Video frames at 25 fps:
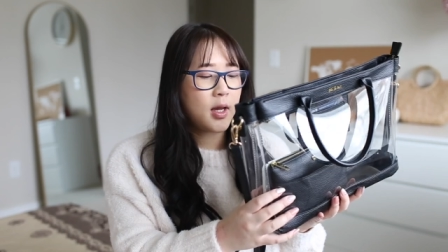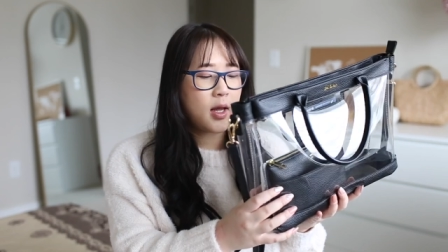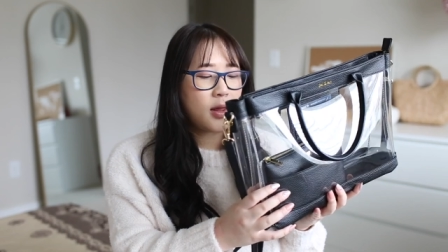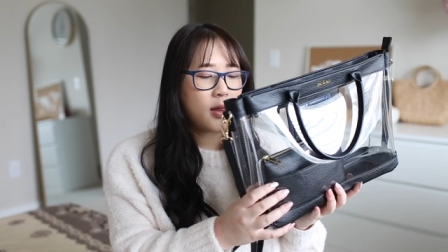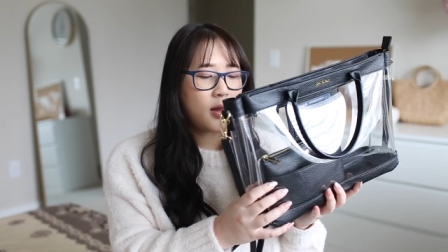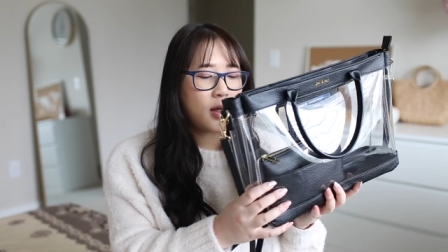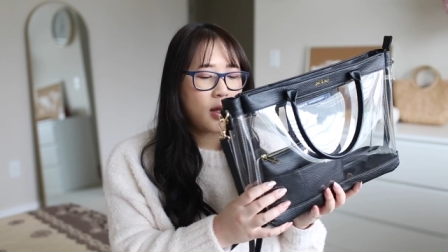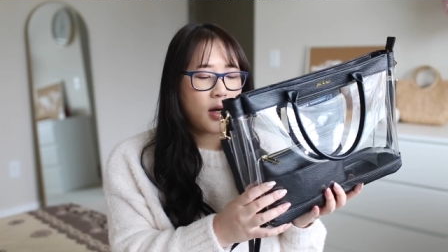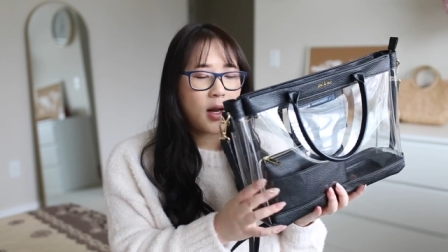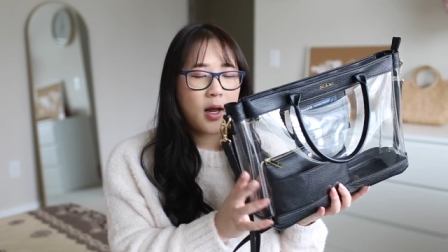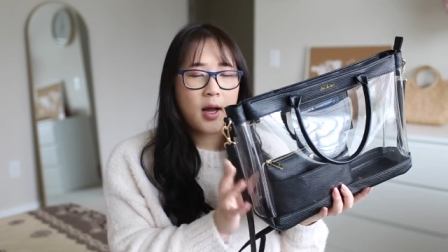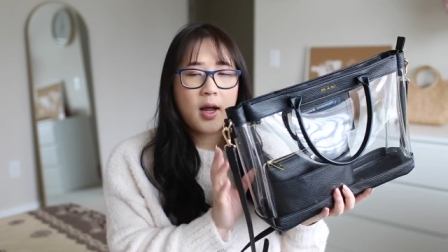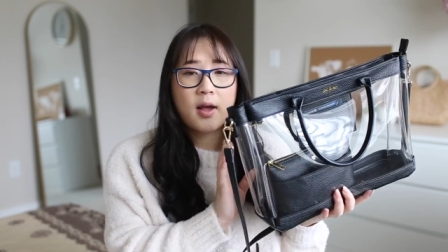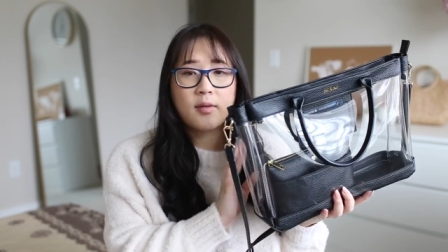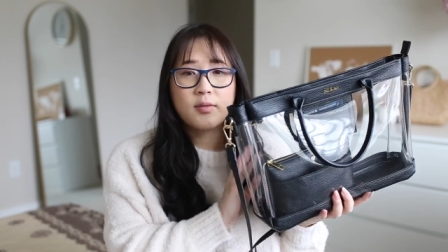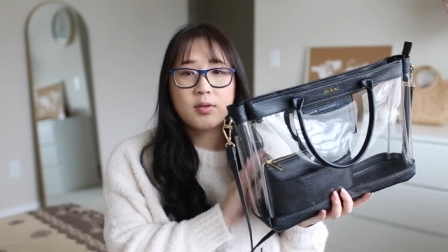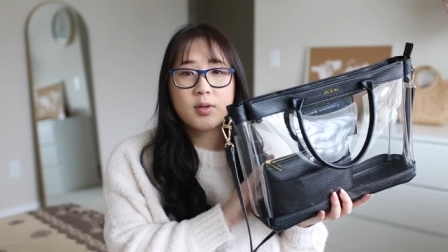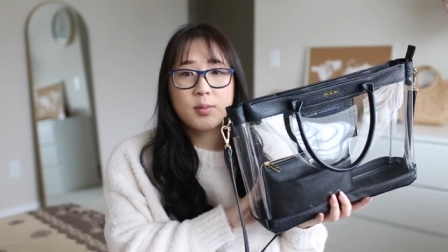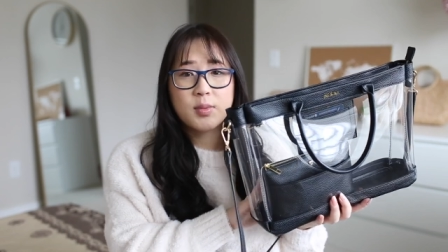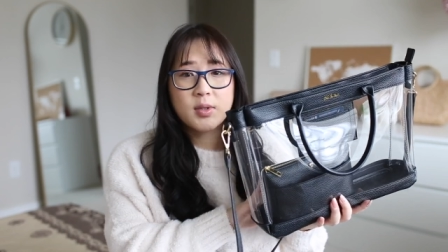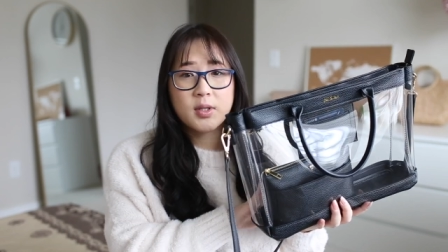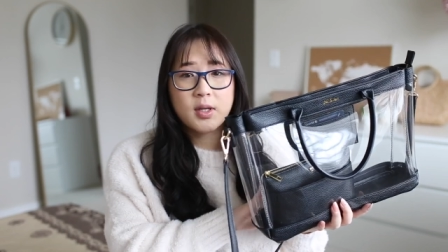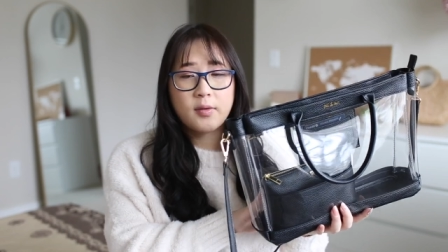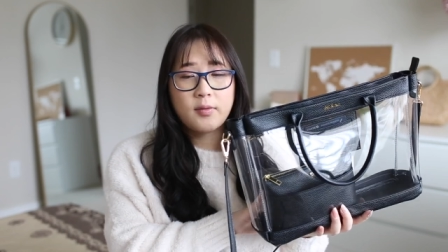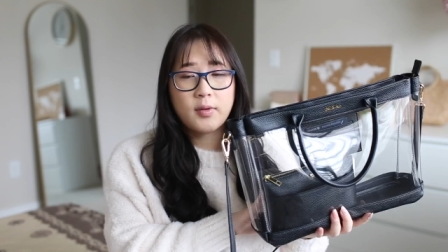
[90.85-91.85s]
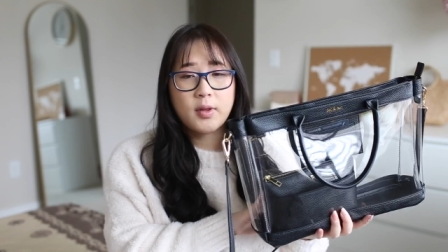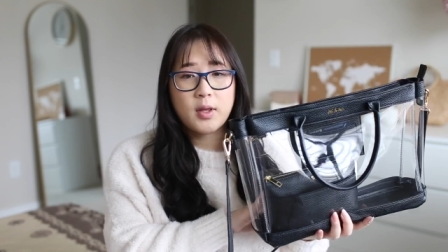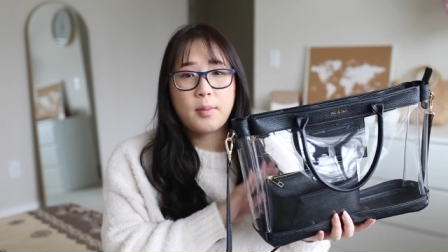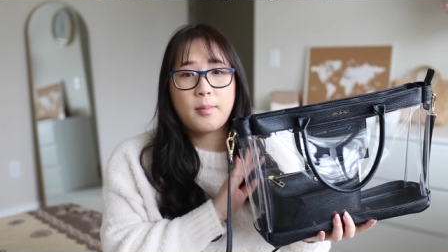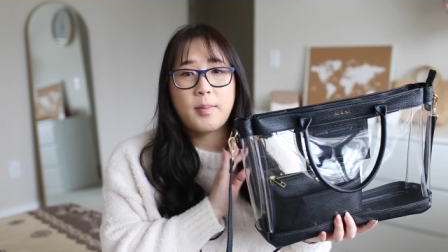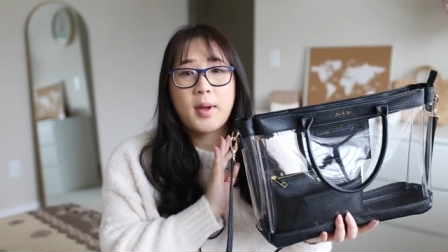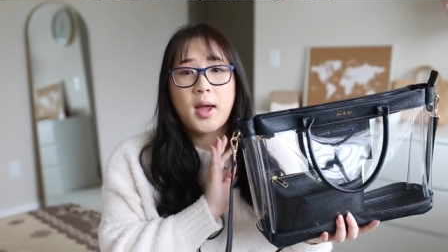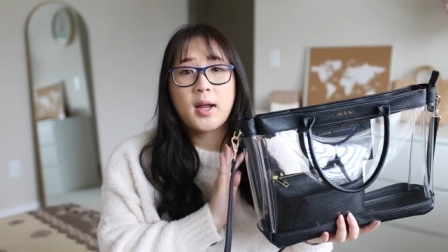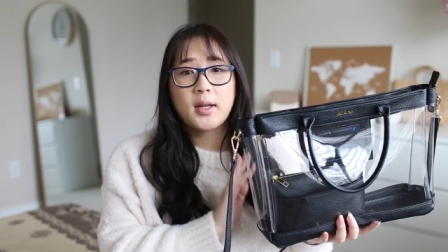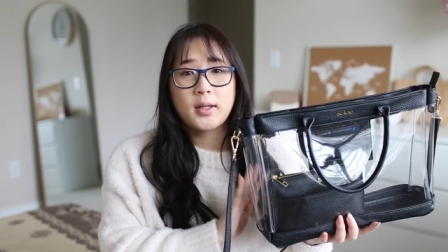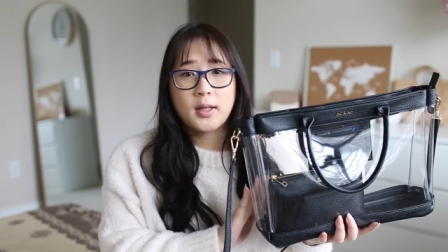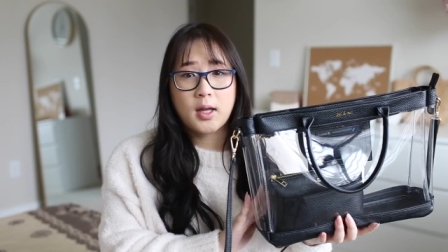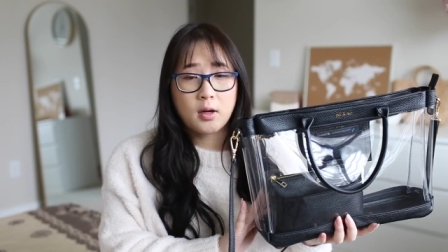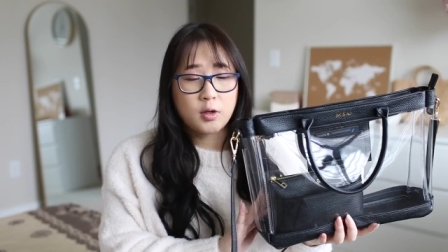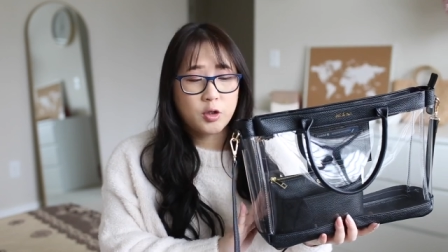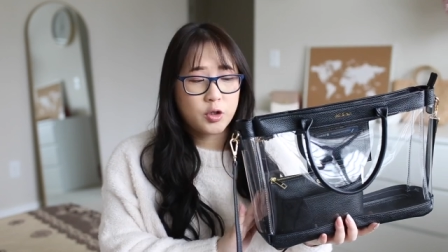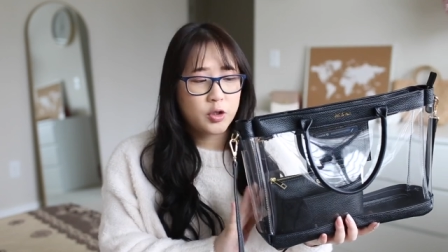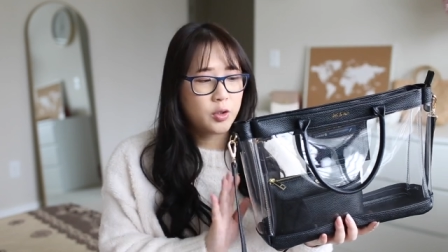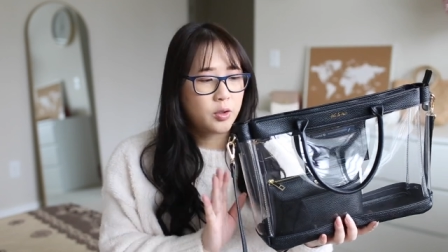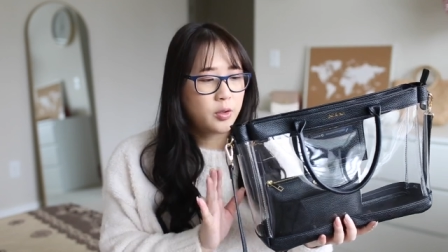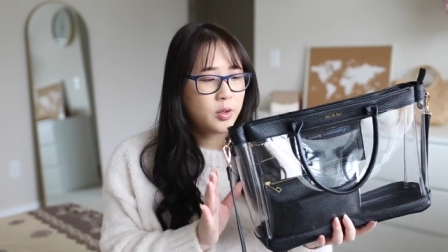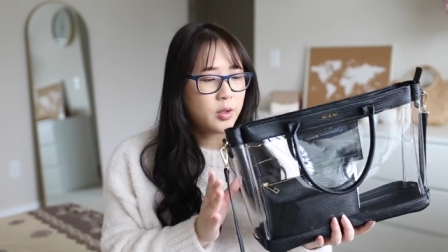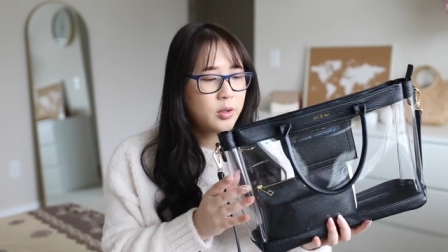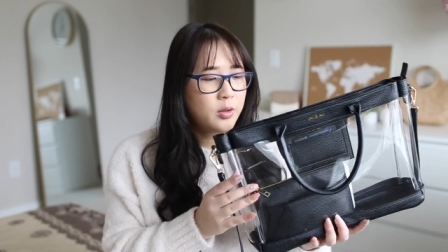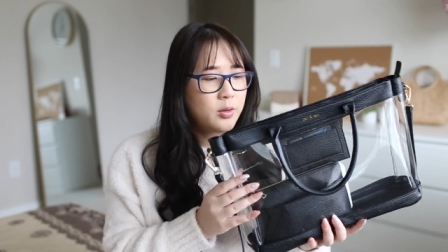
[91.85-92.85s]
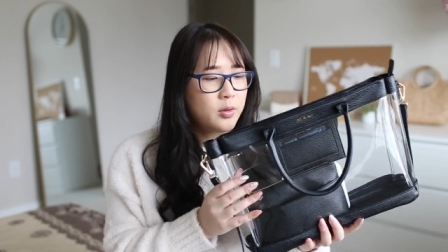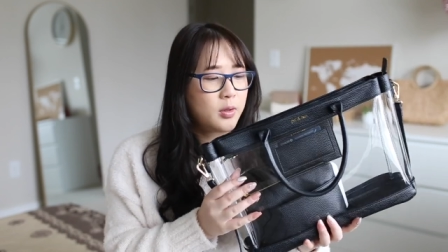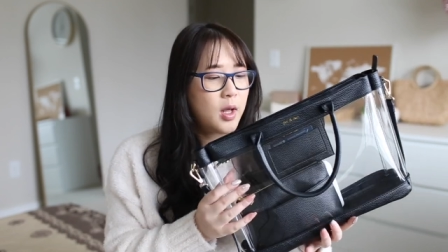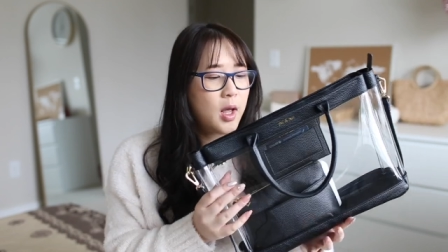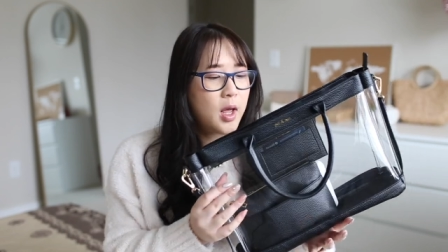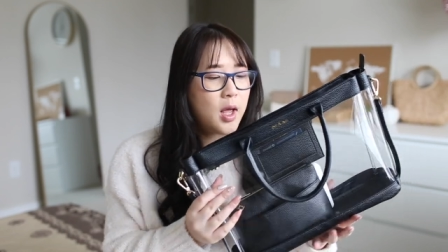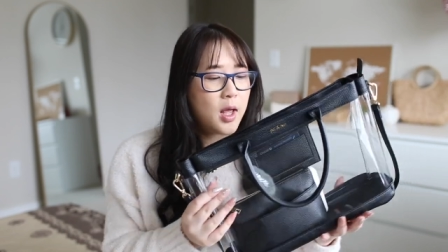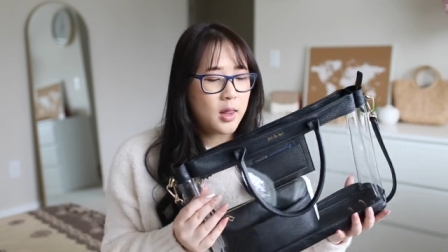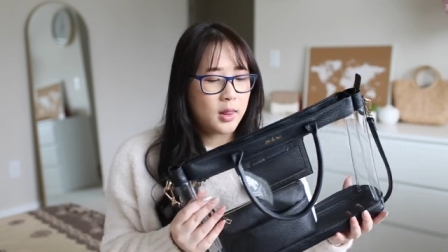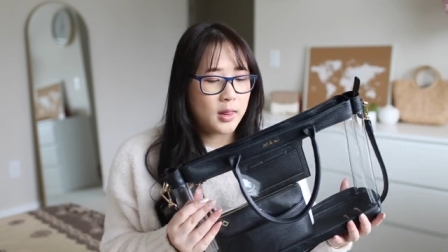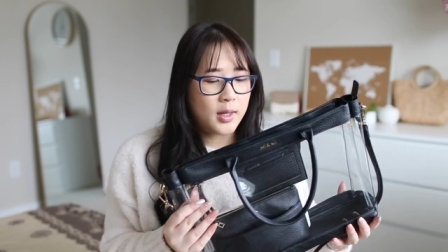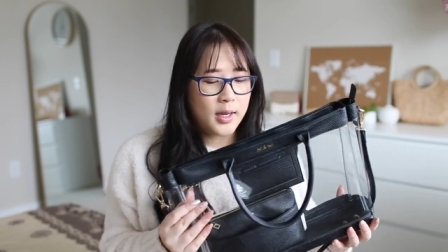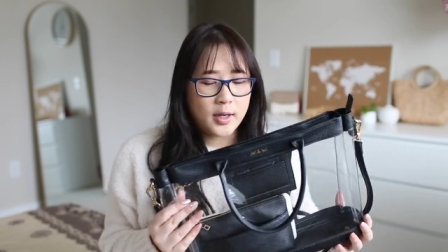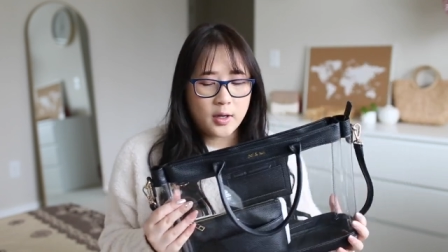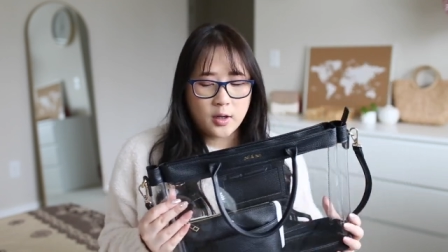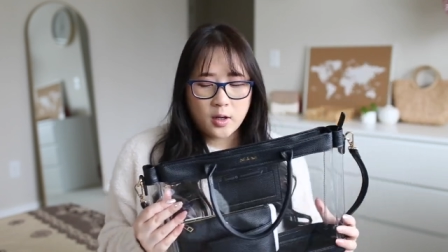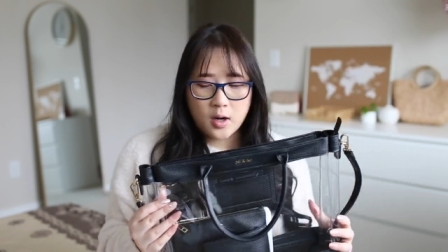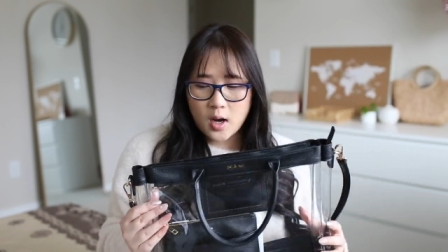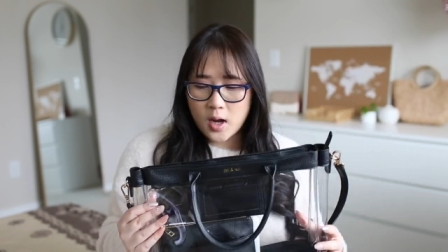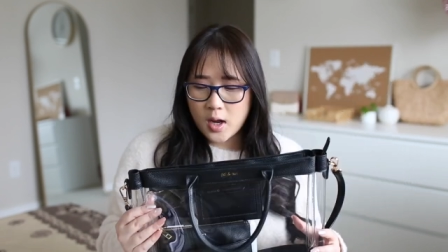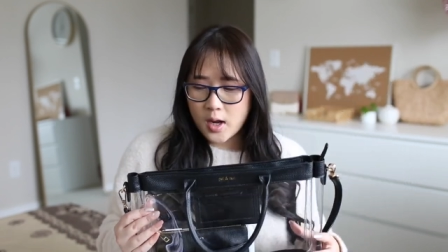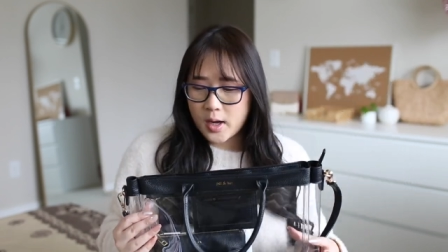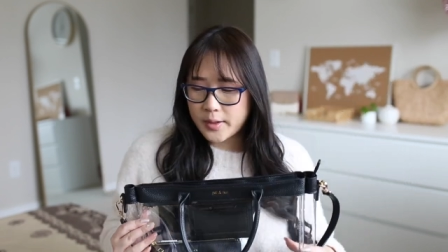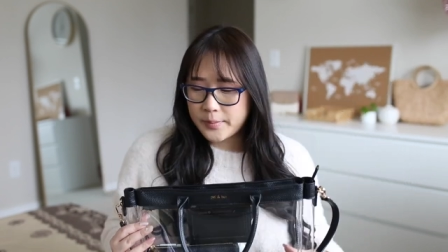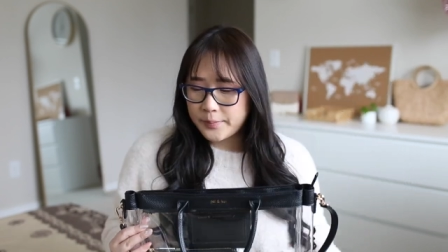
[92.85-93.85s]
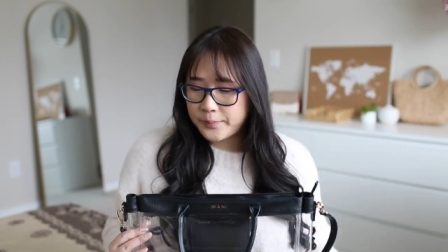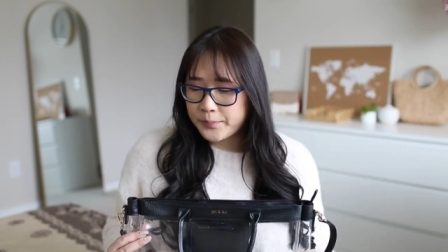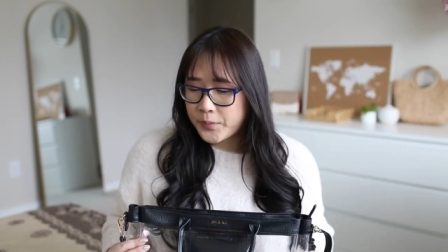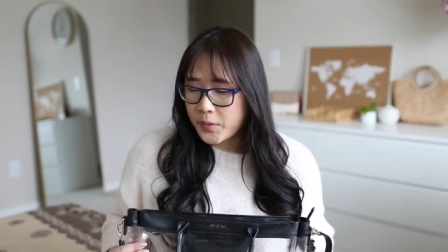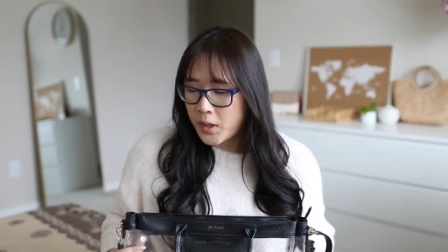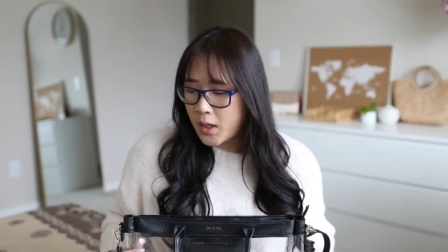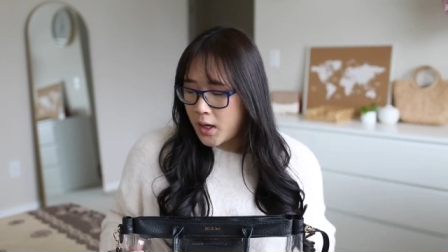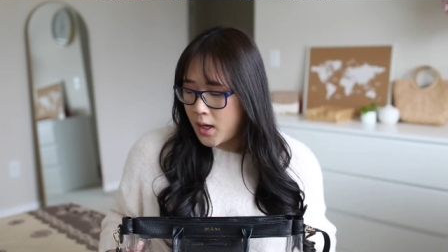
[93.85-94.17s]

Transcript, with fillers: and then I have some stuff in the back that I'll show you later on.